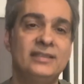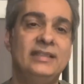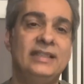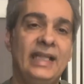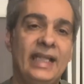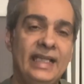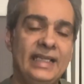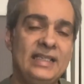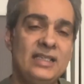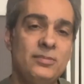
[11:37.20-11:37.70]
the
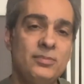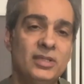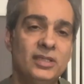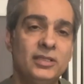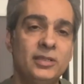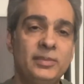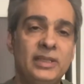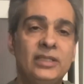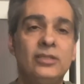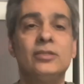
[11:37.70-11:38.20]
80
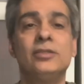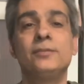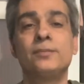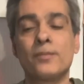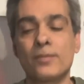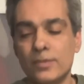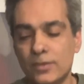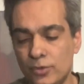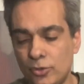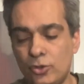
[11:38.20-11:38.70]
millimeter
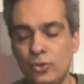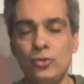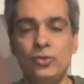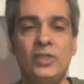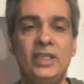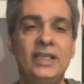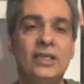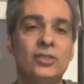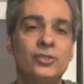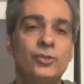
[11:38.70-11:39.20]
to
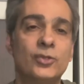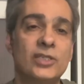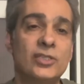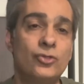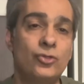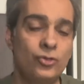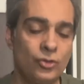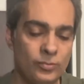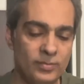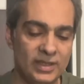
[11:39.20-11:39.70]
the
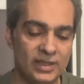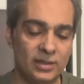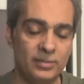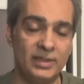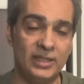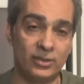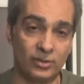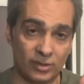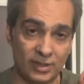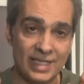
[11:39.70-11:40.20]
102
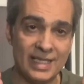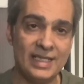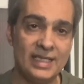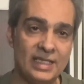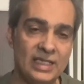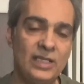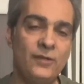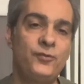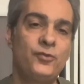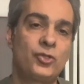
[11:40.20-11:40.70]
millimeter
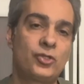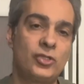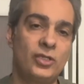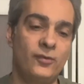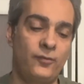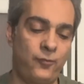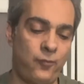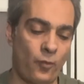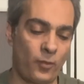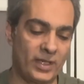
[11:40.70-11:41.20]
if you could
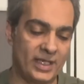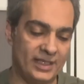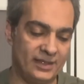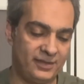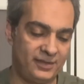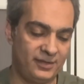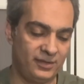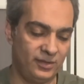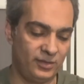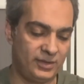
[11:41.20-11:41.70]
afford
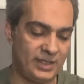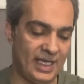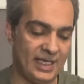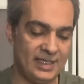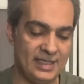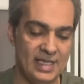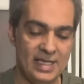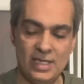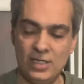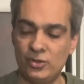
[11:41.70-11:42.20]
it,
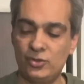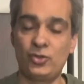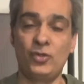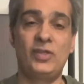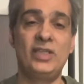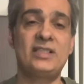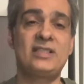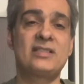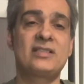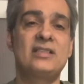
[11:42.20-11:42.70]
okay? So
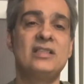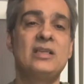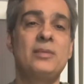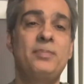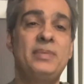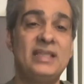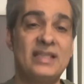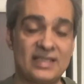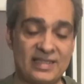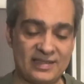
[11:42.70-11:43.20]
this is gonna
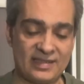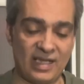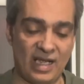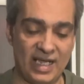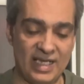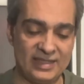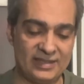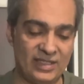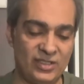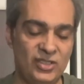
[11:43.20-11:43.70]
be the
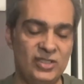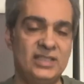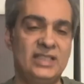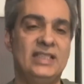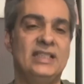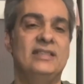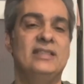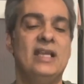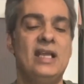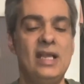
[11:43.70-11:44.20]
size that you
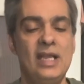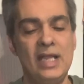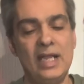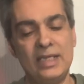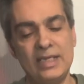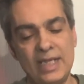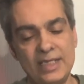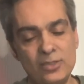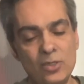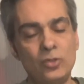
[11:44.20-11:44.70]
need.
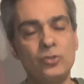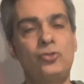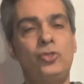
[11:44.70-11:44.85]
And I know